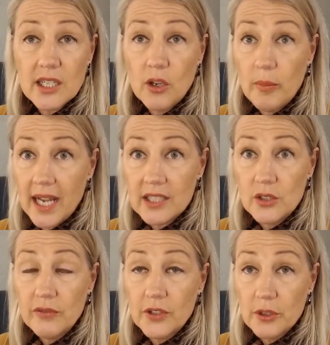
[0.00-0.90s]
place to go back
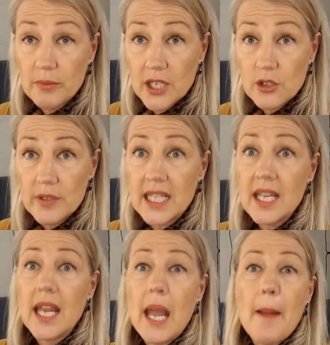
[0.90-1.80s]
to for your
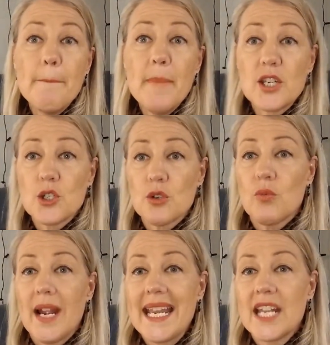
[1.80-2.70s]
measuring. Measure
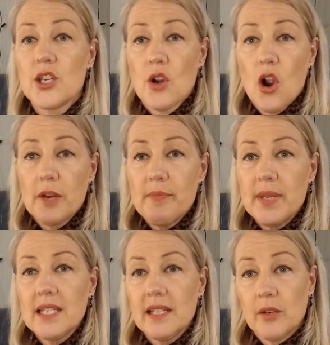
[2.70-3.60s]
right at your
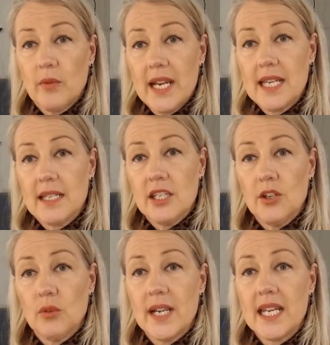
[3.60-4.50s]
armpit, like right
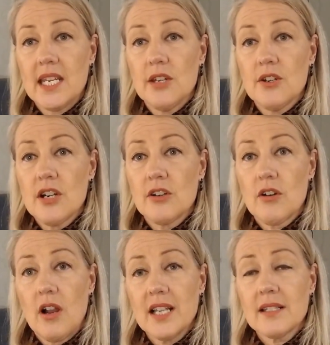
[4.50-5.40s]
here
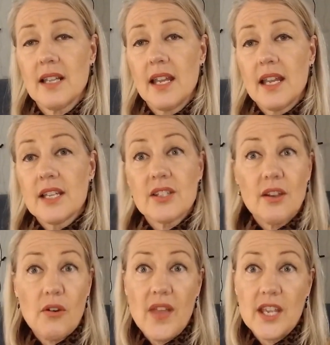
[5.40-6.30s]
across,
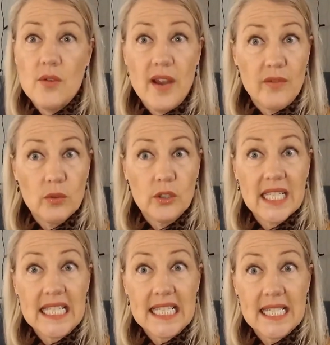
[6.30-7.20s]
so that you have a
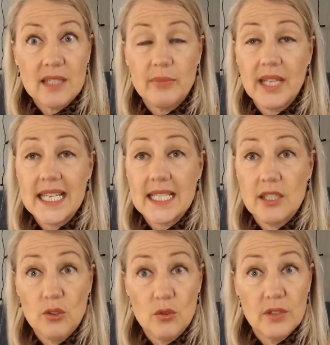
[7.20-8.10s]
real consistent place
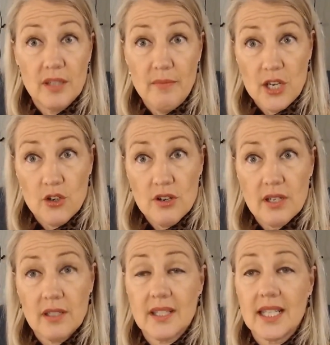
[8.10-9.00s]
to
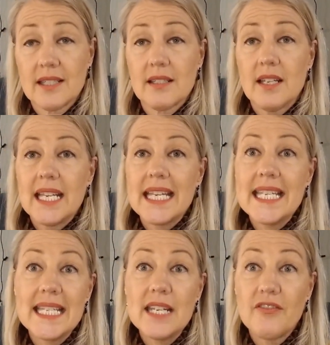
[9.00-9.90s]
measure, because that's
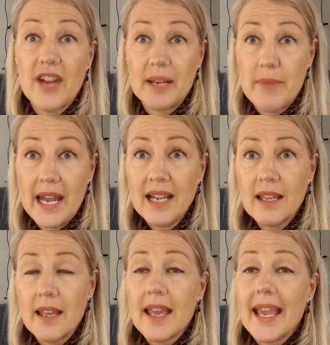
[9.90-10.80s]
easy to find
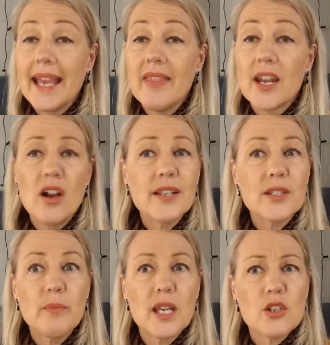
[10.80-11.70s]
back. And then
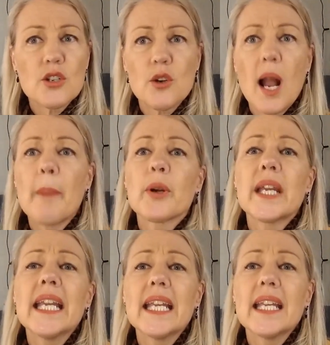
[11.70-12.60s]
also measure your
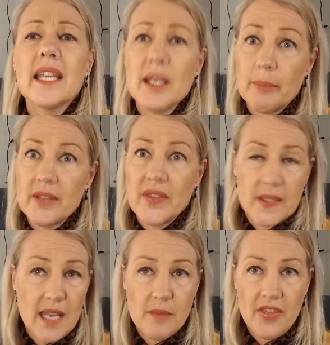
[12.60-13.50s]
upper hip,
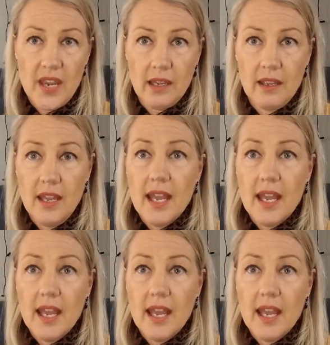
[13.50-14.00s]
the same thing.